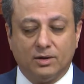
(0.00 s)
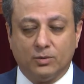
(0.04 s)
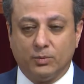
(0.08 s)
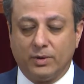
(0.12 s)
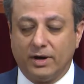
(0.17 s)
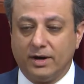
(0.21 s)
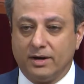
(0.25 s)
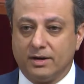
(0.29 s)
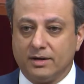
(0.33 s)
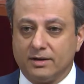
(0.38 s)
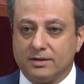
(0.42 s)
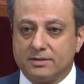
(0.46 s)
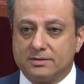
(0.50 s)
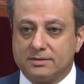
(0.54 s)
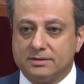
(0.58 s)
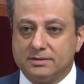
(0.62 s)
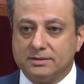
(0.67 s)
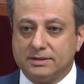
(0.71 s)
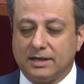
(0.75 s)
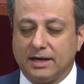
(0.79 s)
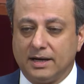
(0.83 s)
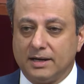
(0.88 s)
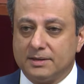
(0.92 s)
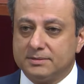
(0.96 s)
where
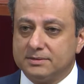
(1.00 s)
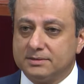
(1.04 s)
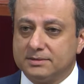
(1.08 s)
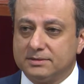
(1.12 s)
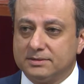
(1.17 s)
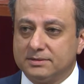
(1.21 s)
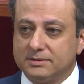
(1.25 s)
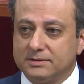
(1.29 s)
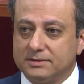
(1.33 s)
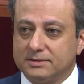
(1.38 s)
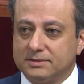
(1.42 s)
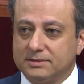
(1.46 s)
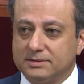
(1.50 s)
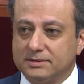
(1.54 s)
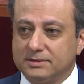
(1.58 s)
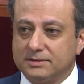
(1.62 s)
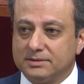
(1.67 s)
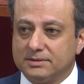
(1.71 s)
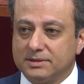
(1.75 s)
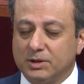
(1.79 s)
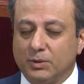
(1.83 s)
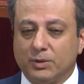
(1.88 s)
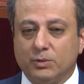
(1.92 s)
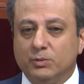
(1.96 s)
uh,
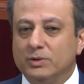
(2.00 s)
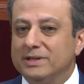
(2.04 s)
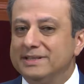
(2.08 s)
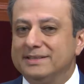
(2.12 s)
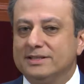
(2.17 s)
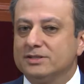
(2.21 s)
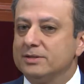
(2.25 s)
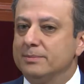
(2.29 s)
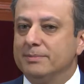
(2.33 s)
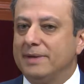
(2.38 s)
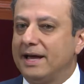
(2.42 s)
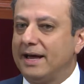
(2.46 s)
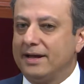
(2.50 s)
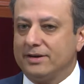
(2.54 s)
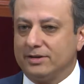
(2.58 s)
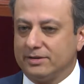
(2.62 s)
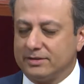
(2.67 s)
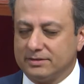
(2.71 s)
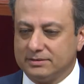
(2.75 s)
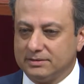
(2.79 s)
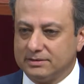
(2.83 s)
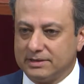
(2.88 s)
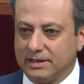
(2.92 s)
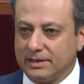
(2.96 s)
you know, it really doesn't
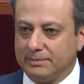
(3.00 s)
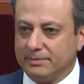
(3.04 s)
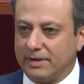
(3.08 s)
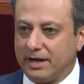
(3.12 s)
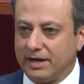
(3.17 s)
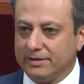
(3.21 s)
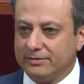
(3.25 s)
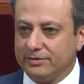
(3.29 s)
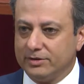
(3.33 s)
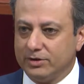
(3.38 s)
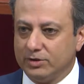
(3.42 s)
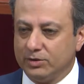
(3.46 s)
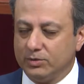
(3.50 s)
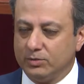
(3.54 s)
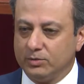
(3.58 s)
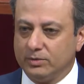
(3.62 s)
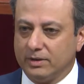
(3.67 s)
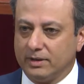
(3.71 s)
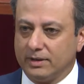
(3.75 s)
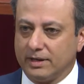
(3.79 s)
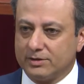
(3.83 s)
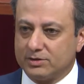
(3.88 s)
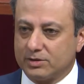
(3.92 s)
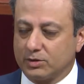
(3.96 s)
matter, in my view,
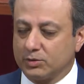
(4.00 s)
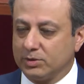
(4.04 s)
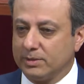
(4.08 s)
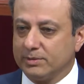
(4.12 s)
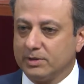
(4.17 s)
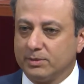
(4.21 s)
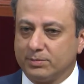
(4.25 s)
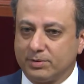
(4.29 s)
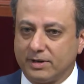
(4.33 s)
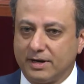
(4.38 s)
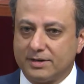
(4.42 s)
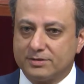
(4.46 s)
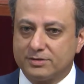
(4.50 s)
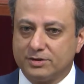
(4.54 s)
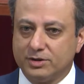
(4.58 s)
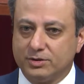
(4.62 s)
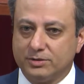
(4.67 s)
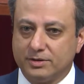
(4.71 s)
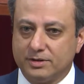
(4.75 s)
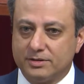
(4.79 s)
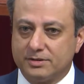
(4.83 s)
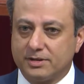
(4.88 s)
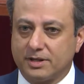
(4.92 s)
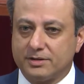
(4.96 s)
as a criminal
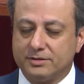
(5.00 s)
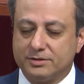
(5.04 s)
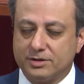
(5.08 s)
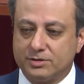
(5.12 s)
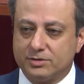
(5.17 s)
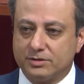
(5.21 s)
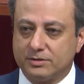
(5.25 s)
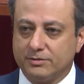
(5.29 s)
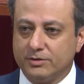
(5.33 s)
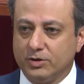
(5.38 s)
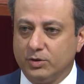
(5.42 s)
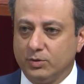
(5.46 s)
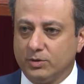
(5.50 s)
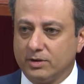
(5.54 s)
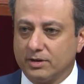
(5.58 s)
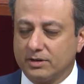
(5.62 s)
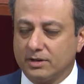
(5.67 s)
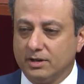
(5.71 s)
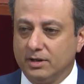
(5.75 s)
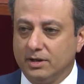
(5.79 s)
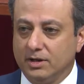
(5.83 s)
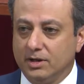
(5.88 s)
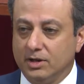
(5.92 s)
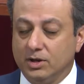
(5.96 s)
prosecutor in the Southern District of New
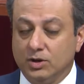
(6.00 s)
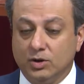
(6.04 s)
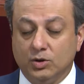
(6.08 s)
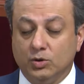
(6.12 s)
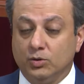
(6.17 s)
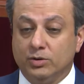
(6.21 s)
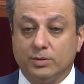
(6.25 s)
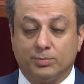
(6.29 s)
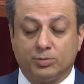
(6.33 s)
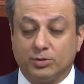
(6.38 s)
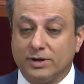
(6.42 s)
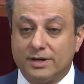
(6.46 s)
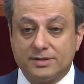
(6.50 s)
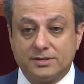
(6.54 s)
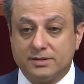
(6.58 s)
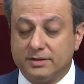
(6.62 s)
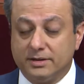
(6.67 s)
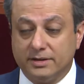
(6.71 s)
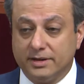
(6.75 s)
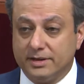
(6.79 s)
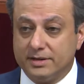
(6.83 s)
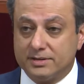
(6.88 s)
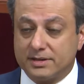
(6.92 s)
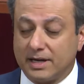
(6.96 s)
York, who the
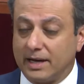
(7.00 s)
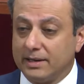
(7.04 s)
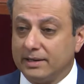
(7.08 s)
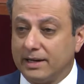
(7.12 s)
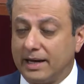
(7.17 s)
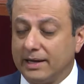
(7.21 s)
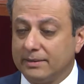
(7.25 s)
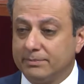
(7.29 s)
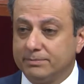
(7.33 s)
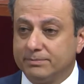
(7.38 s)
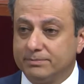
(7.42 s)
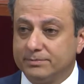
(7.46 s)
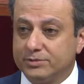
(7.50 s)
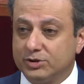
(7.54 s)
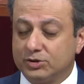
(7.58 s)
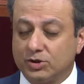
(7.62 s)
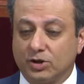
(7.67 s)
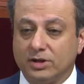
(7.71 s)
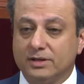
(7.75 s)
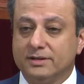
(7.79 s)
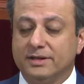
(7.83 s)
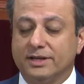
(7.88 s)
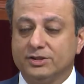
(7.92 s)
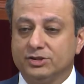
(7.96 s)
president is. I, I
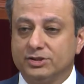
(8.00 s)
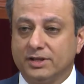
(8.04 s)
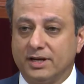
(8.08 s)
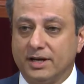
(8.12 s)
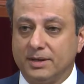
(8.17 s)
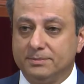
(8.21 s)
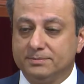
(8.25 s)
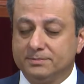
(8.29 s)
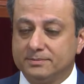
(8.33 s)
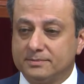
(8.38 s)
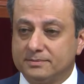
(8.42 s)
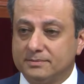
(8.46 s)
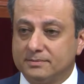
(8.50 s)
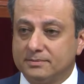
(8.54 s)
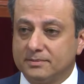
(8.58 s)
started that job